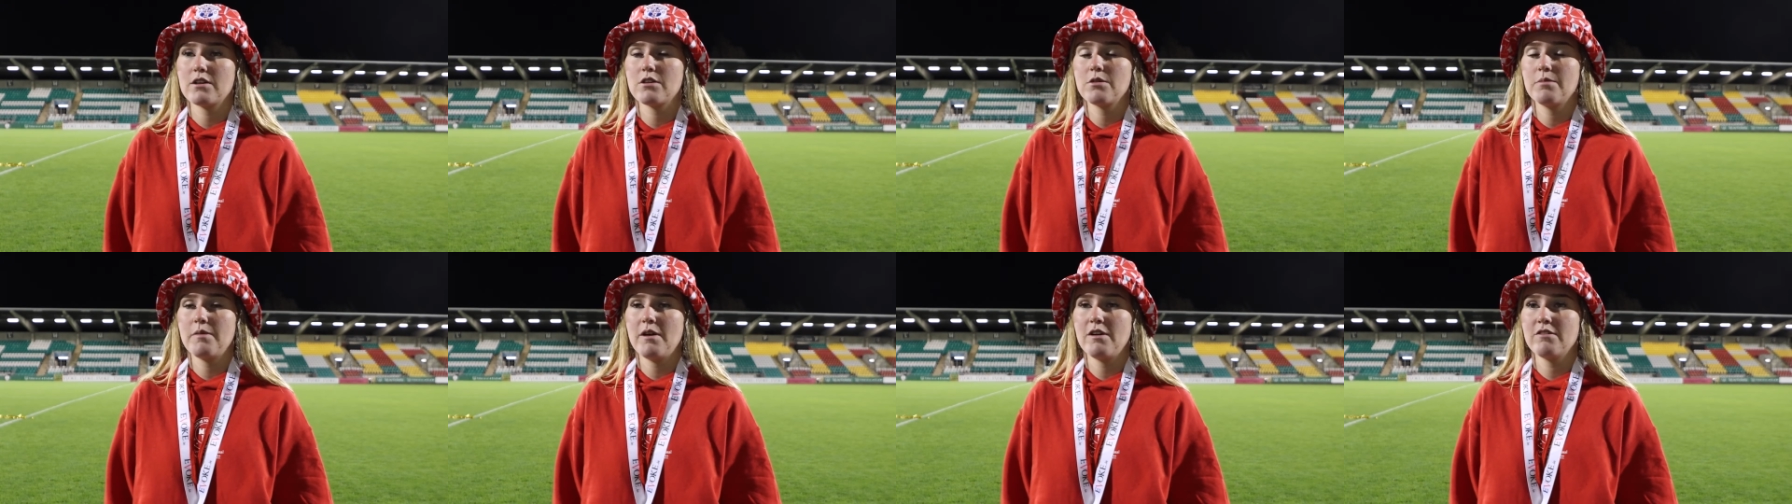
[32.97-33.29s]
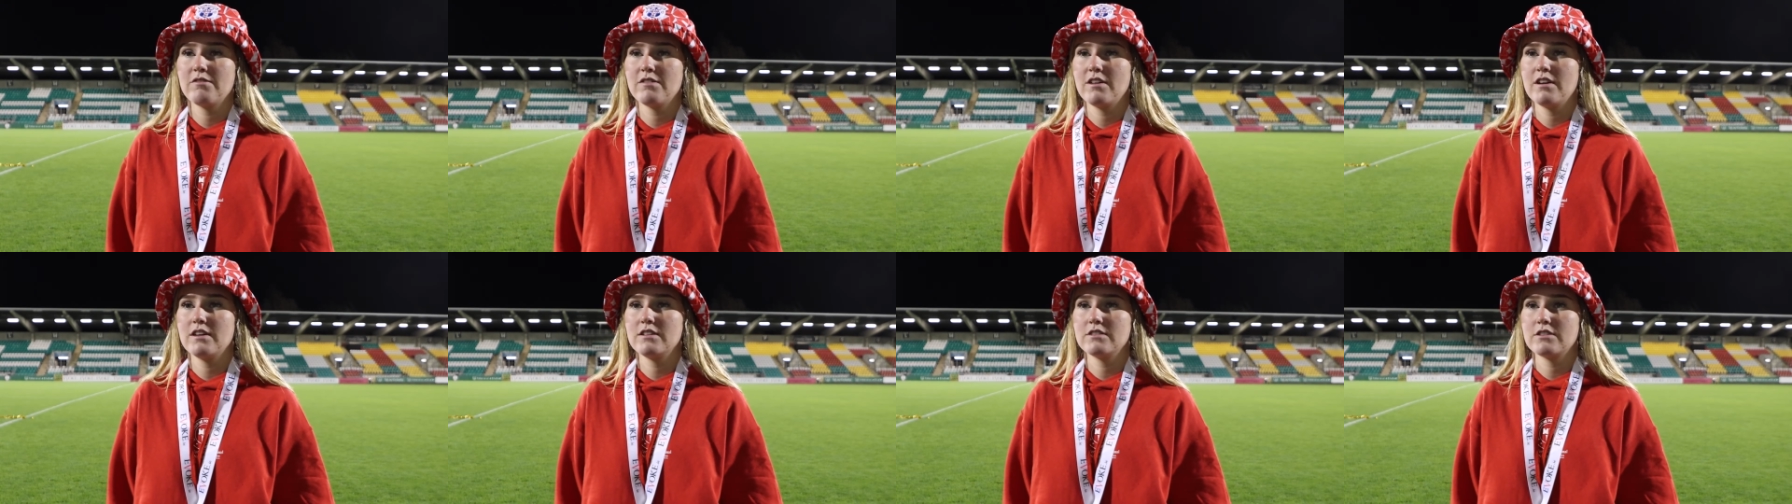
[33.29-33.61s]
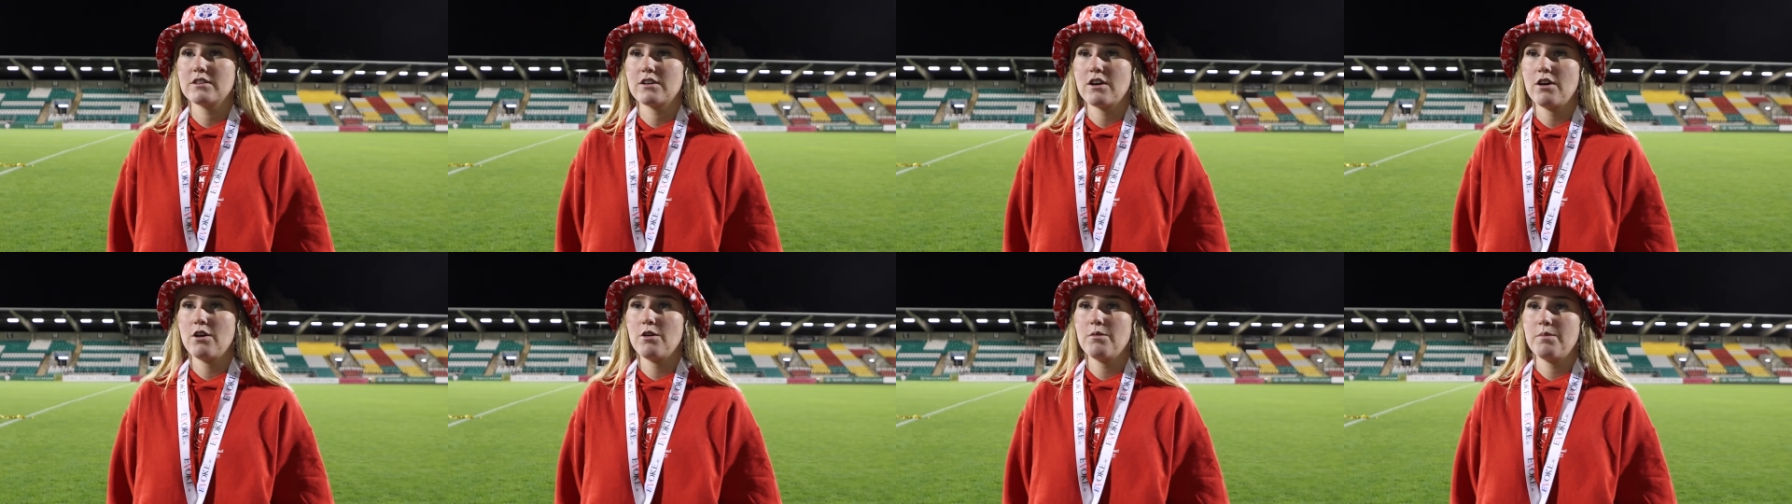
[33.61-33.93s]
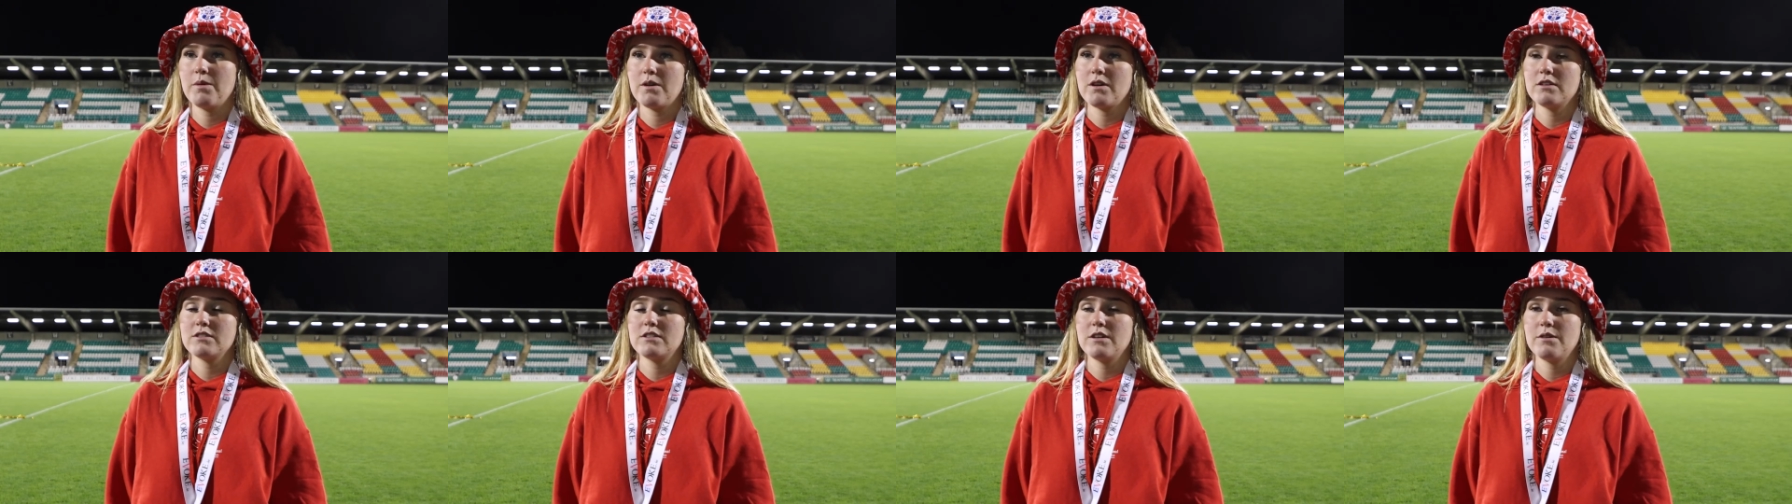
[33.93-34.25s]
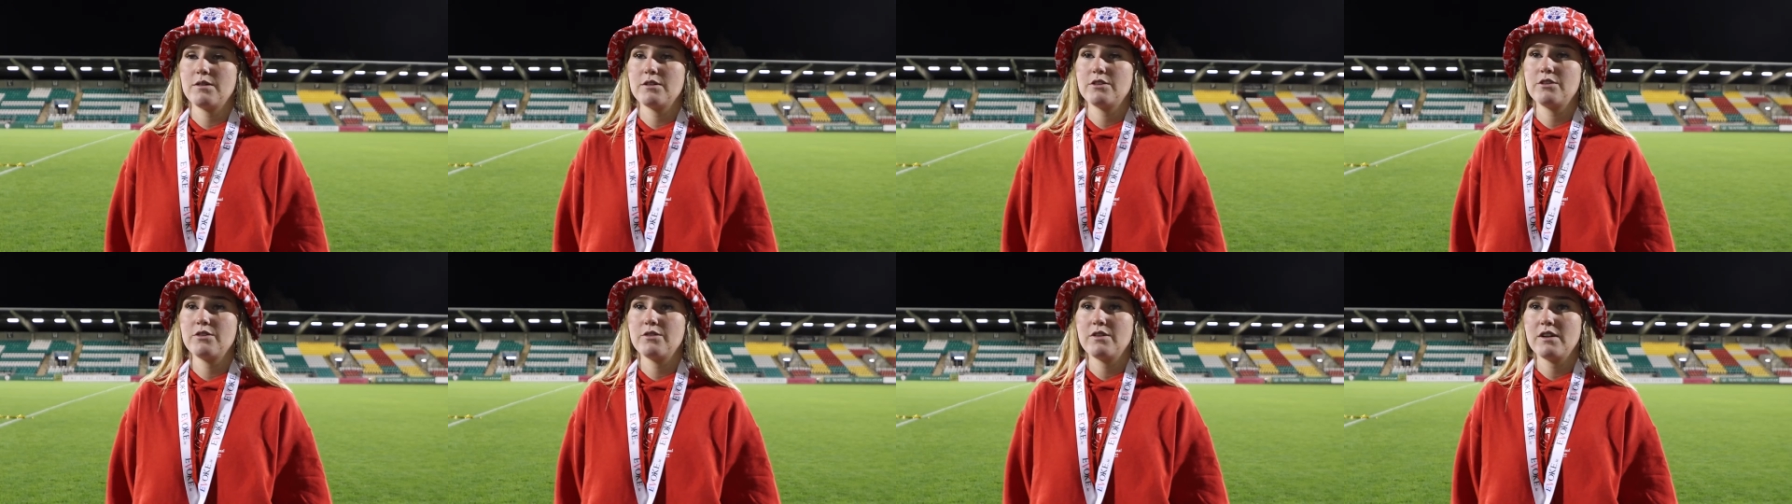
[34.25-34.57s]
come out raring to go because they were
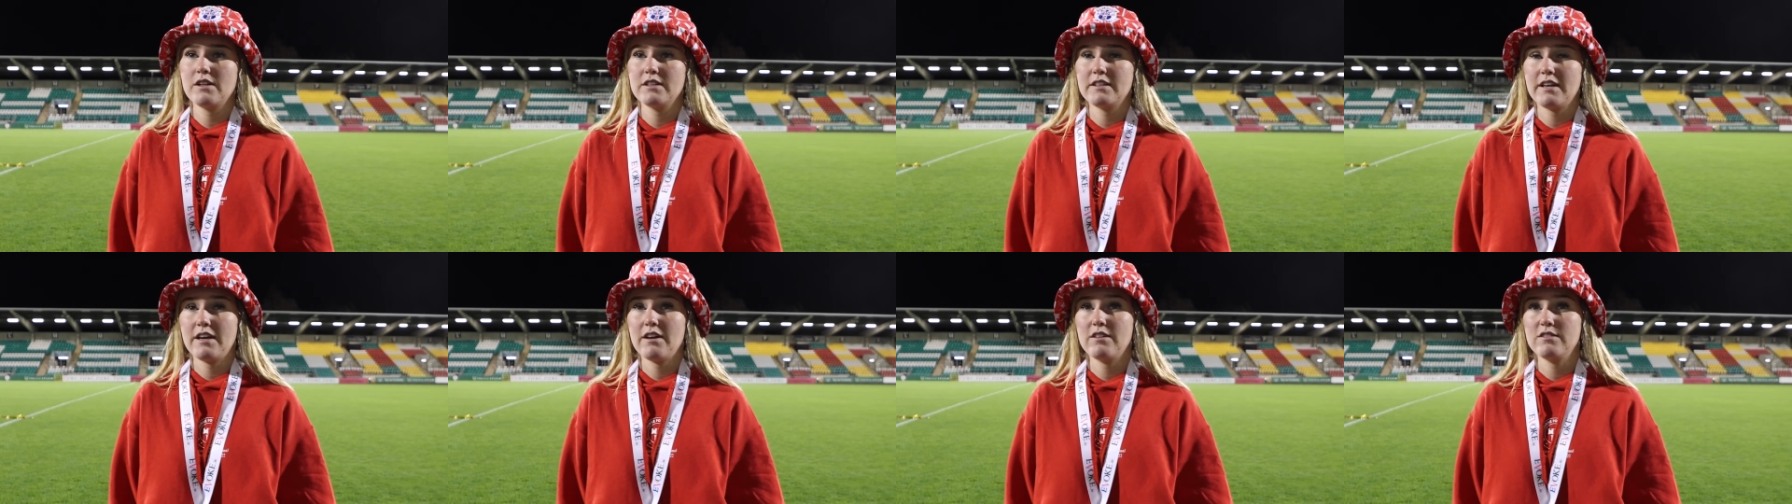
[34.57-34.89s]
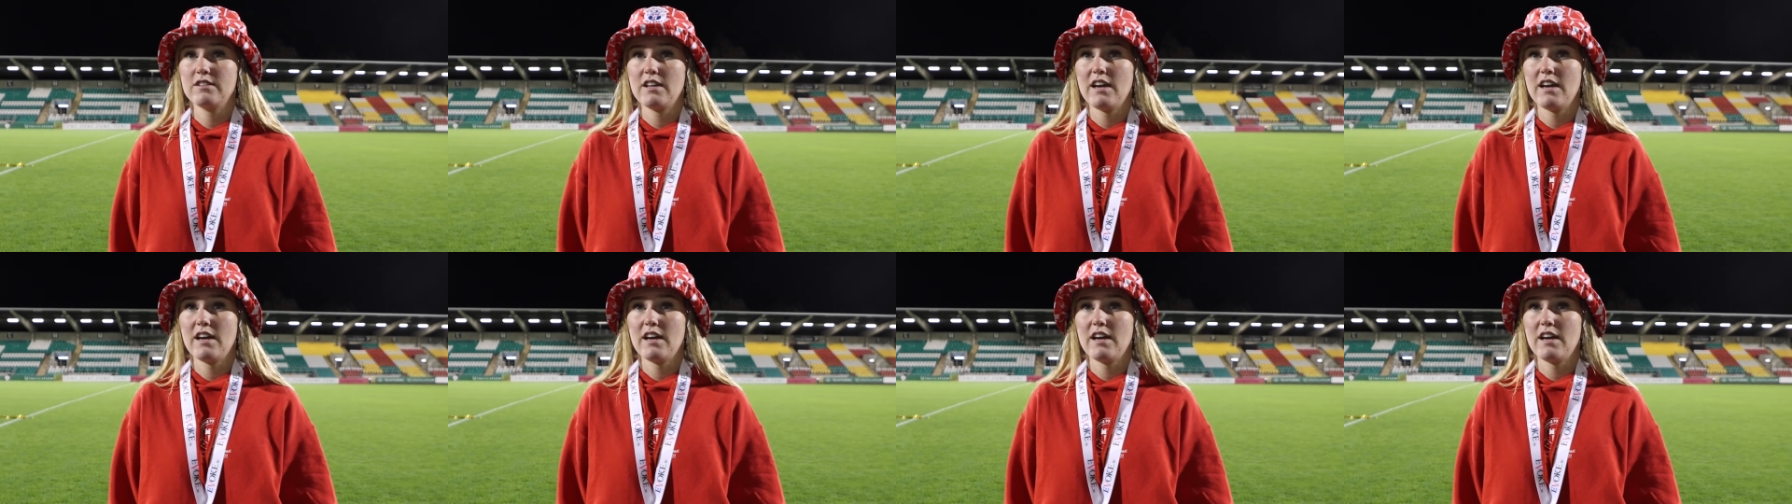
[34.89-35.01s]
2 0 down.